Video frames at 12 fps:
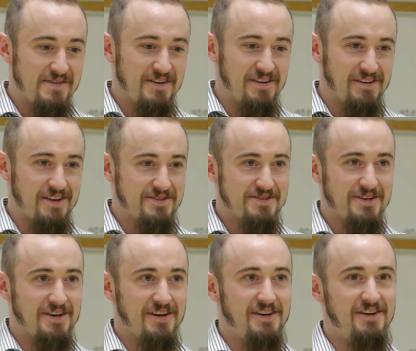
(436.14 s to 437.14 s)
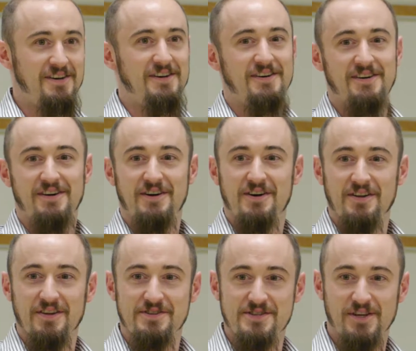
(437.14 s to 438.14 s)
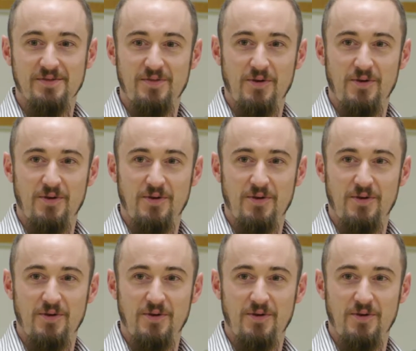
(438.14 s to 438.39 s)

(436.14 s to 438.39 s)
Let's think about